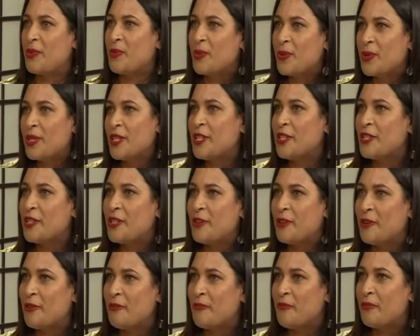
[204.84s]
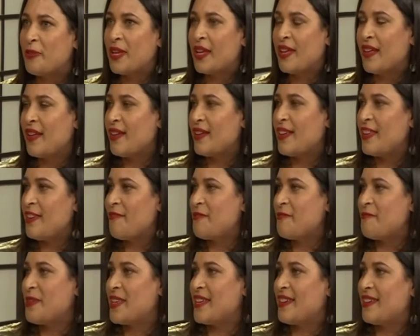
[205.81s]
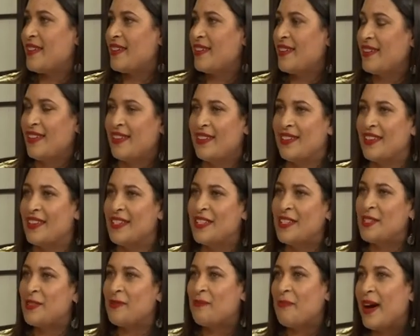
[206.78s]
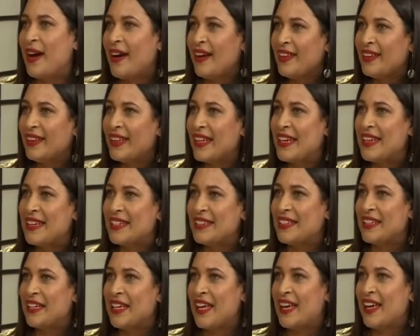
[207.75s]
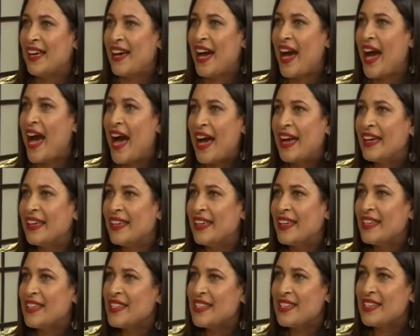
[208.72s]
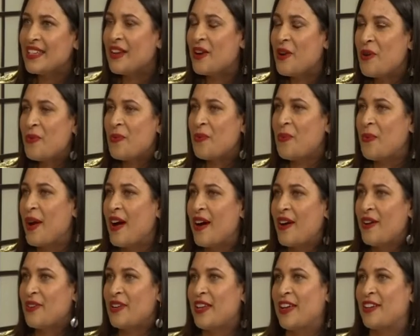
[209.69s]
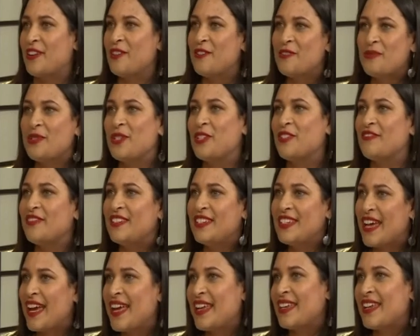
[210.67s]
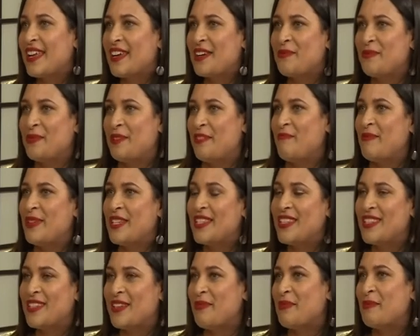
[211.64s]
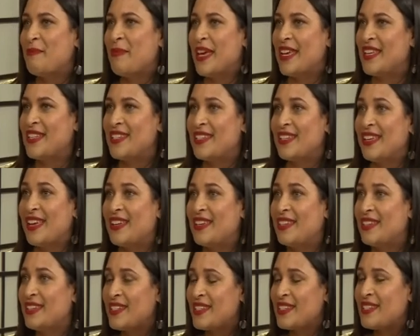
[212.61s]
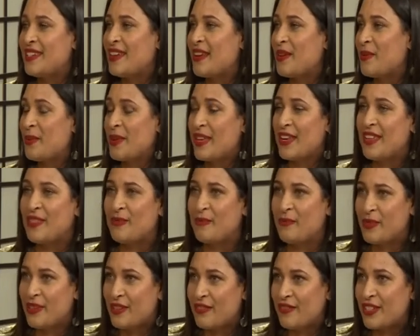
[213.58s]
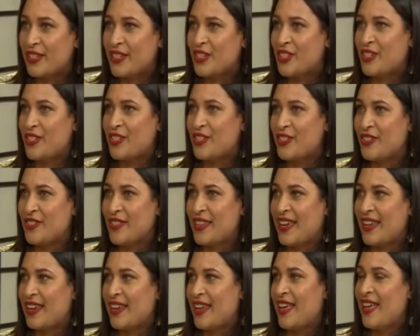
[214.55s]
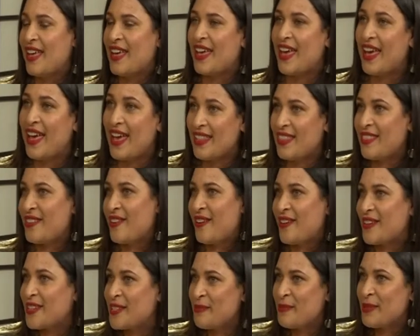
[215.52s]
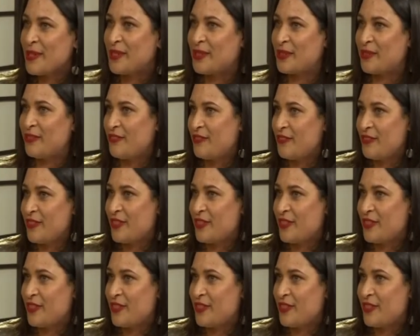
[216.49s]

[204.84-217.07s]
had walked into the room, given me a smile and a hug and said, oh, wow, like, look what you've done. Like, it would have been so amazing. And yesterday we had the privilege to do that at the hospital,